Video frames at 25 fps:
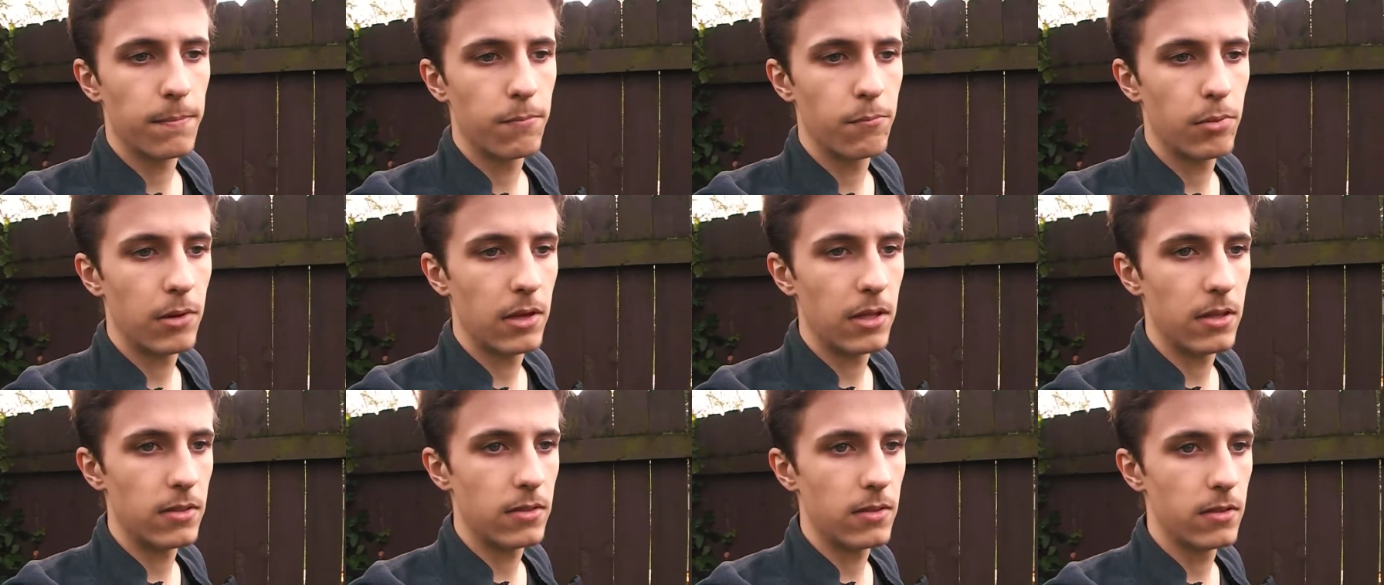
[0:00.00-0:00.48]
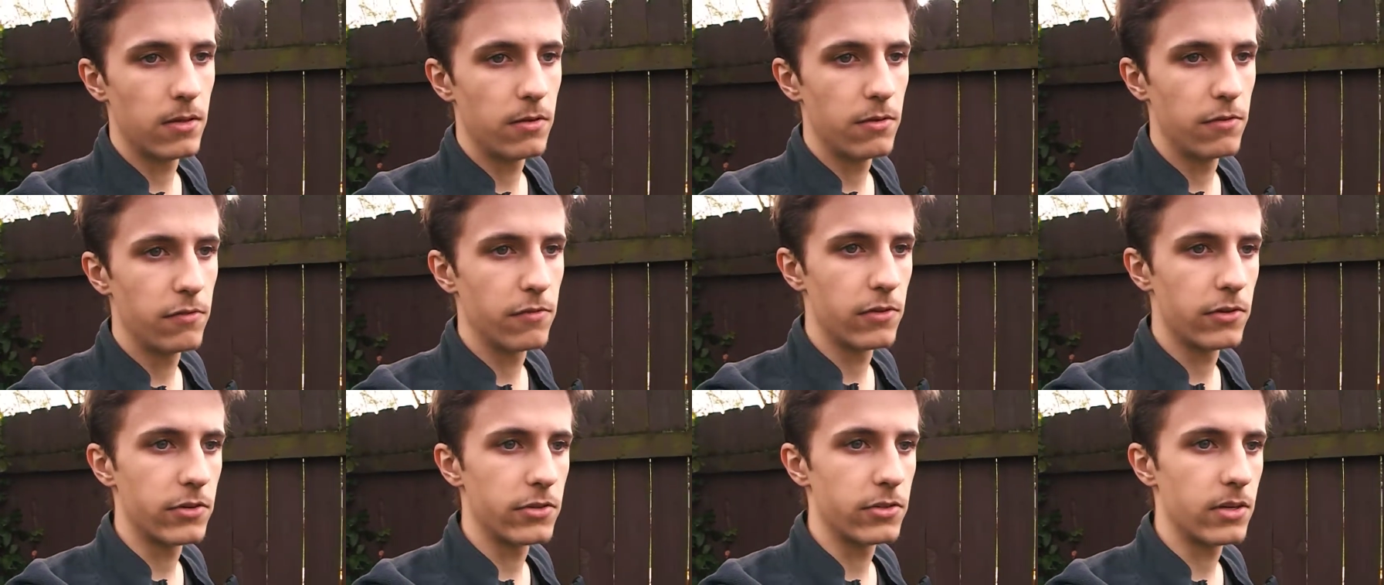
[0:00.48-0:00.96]
but in the new
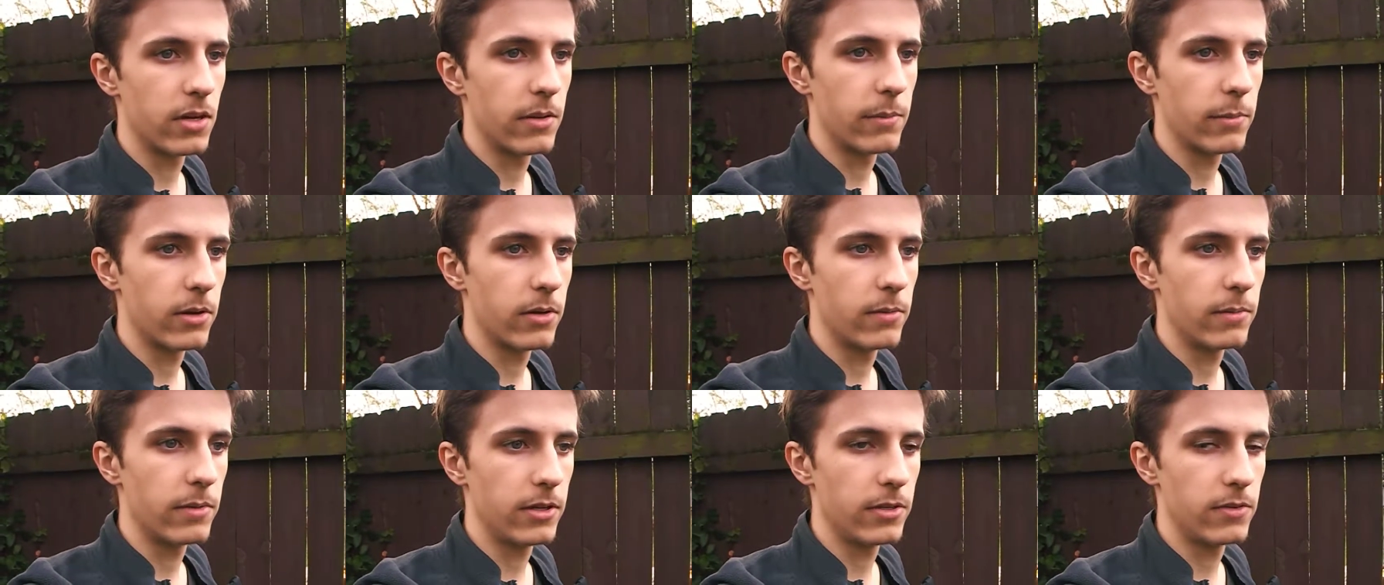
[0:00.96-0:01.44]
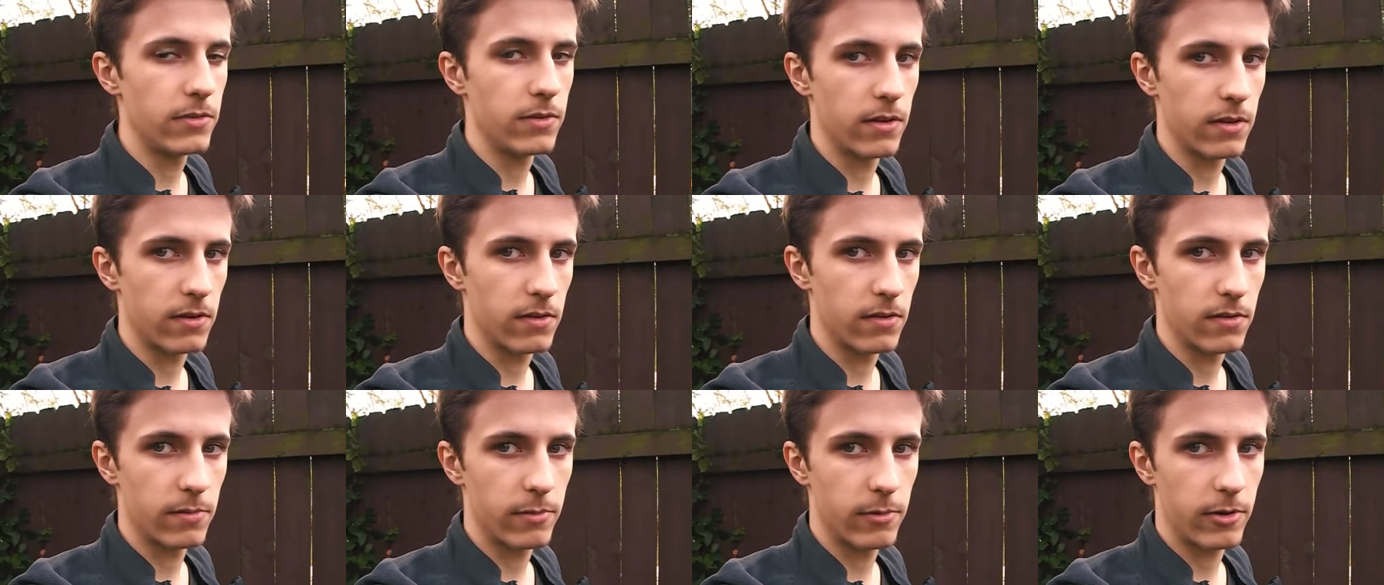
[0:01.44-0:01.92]
version, I'm going to be trying
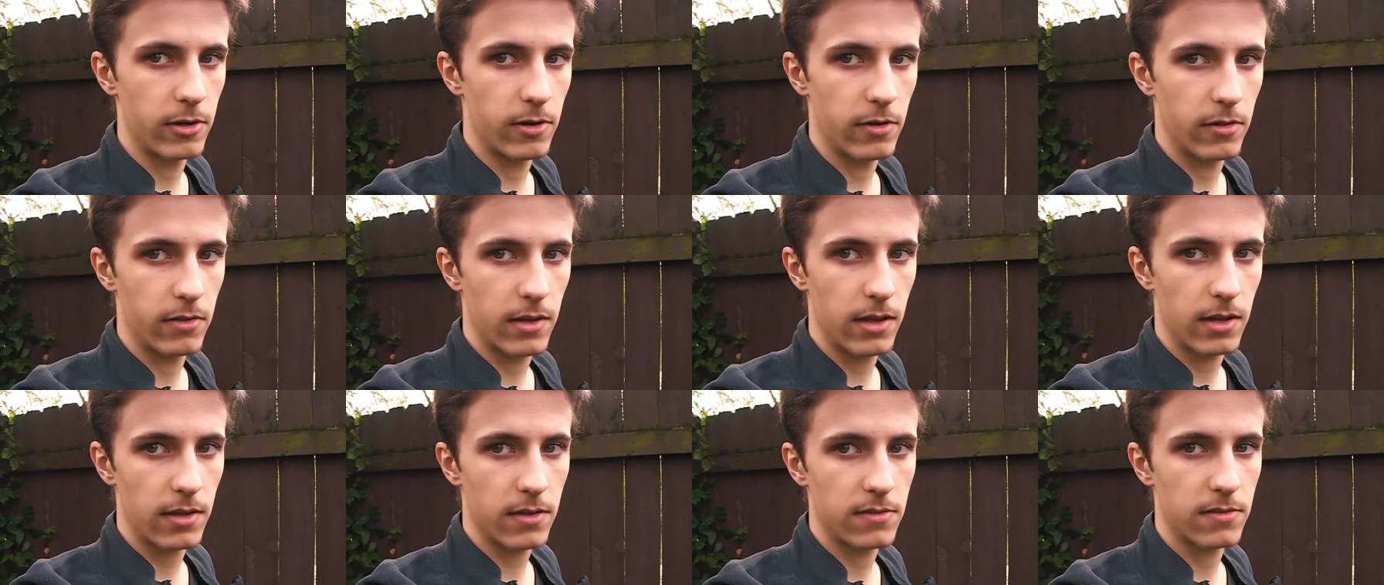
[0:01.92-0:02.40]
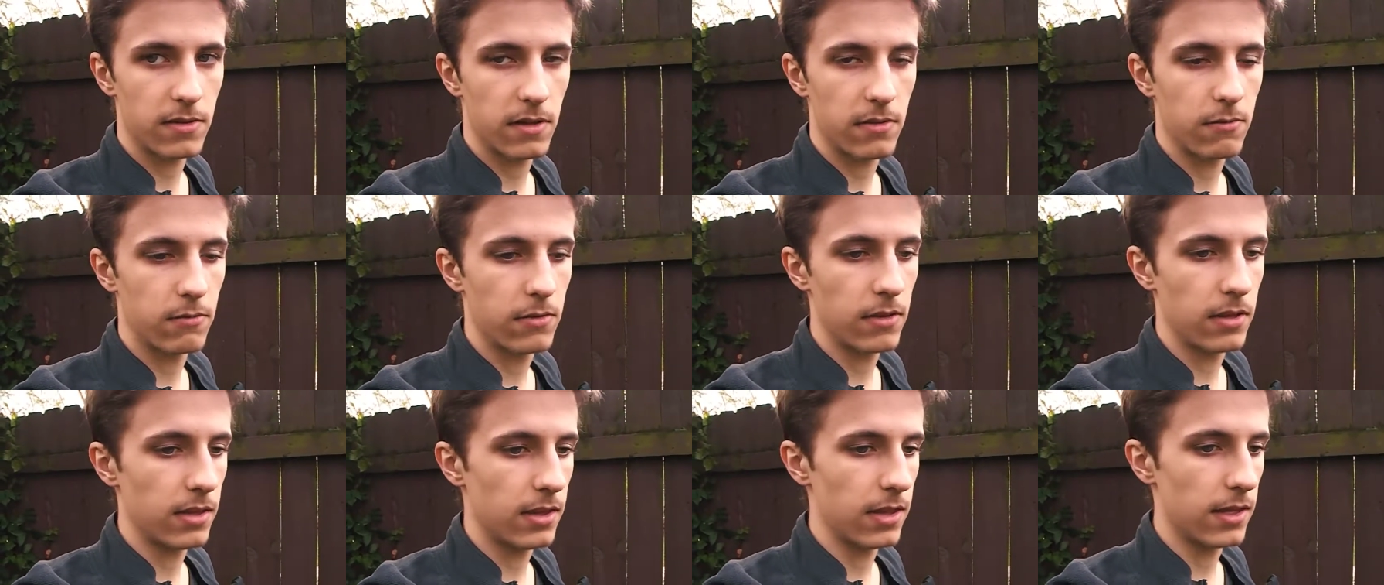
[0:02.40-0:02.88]
to support all that because I'd
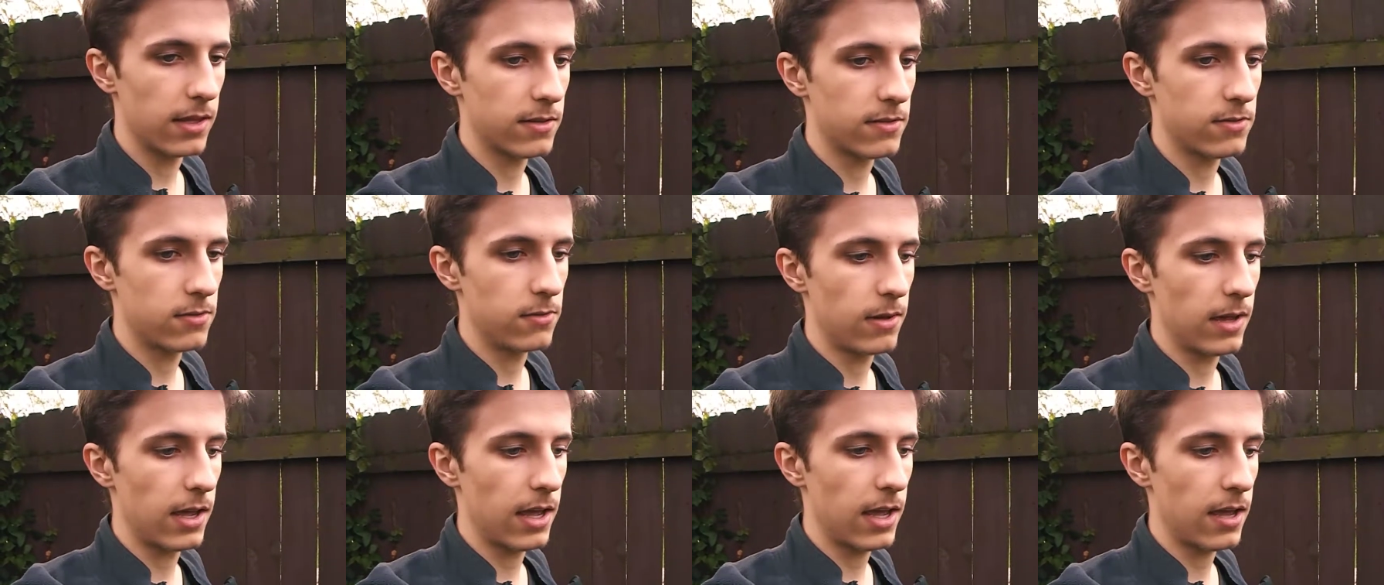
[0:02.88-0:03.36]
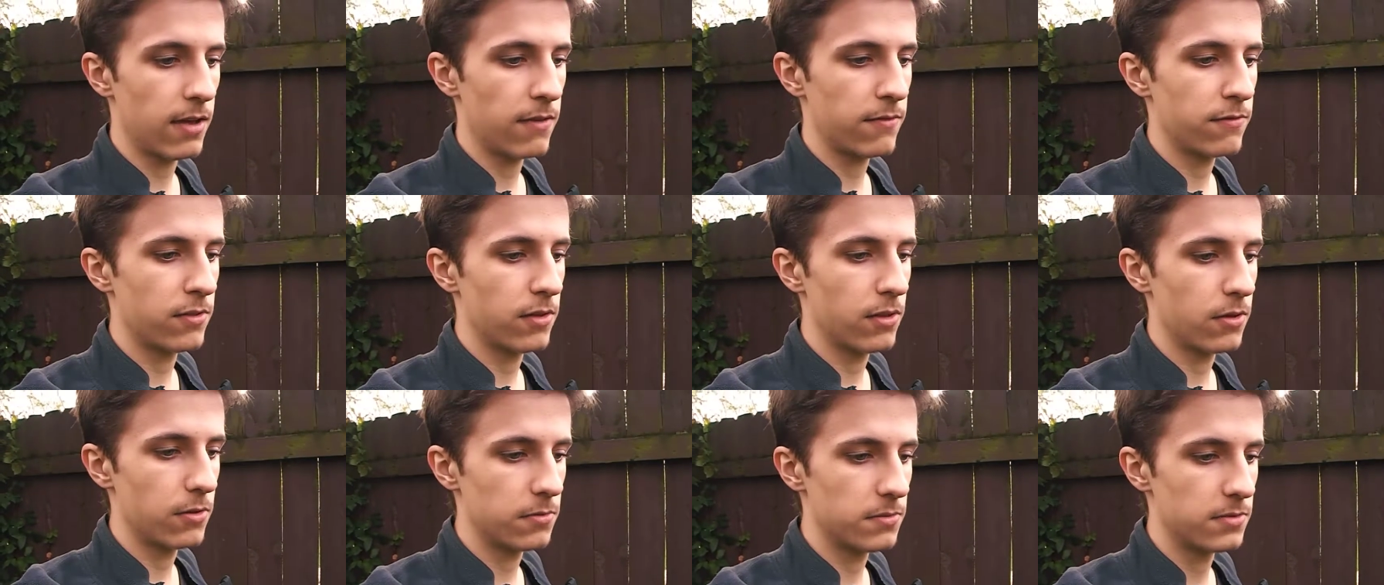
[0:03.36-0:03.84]
really like to have
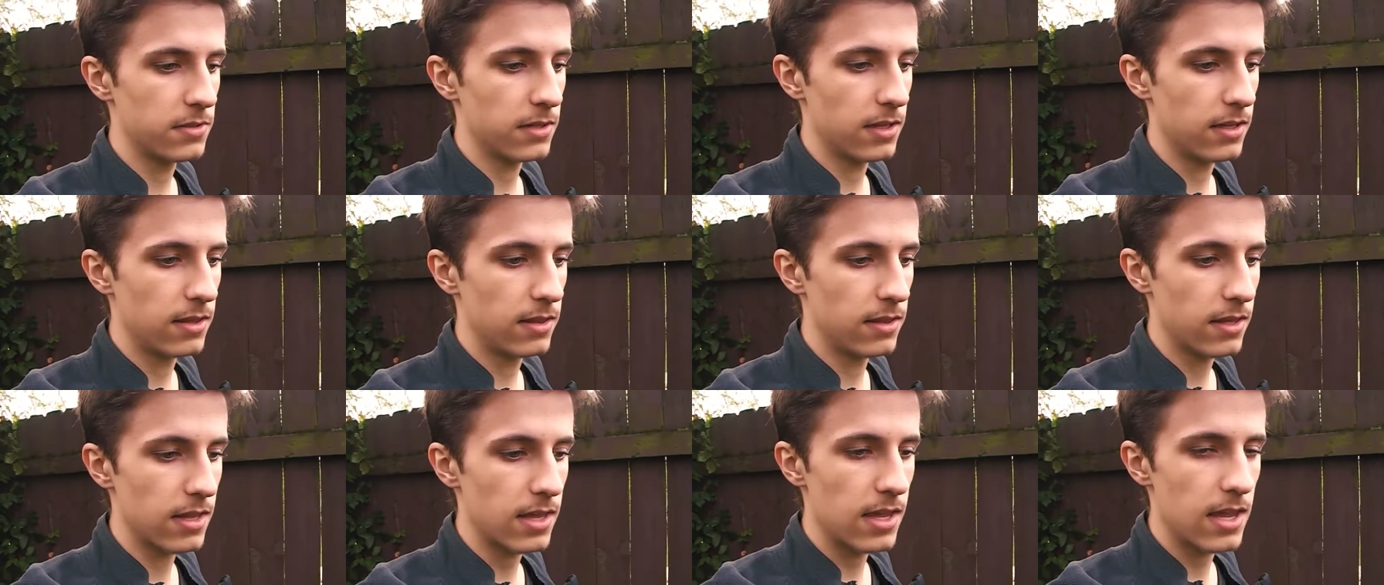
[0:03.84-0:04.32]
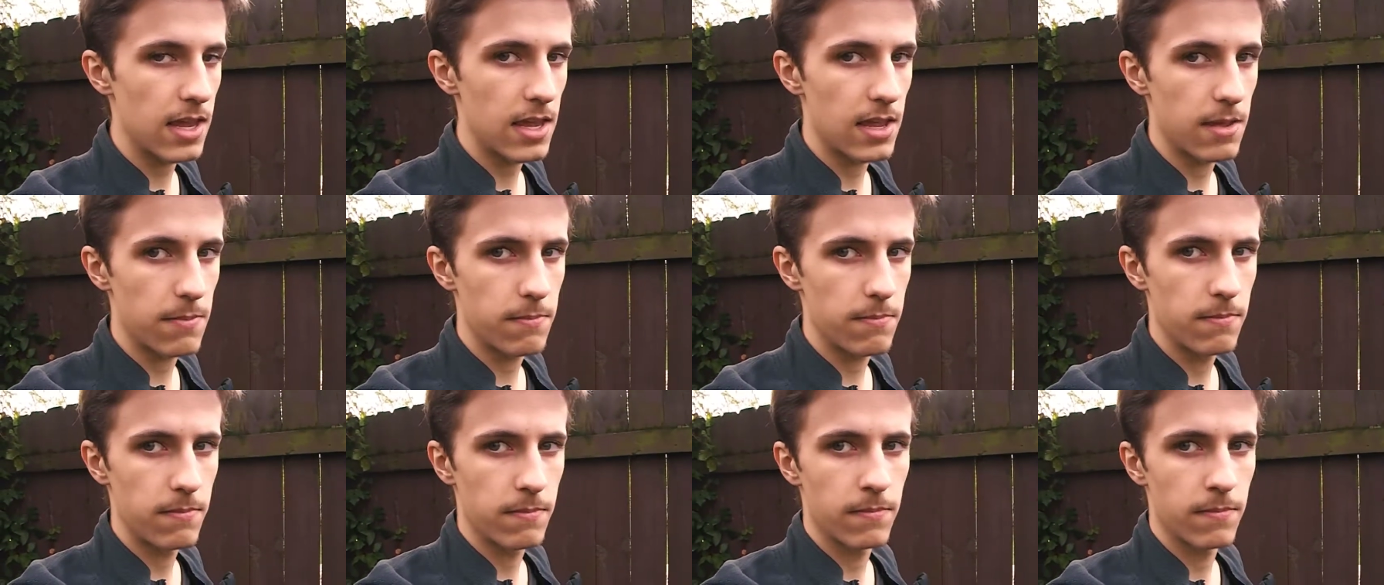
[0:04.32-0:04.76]
those in the game.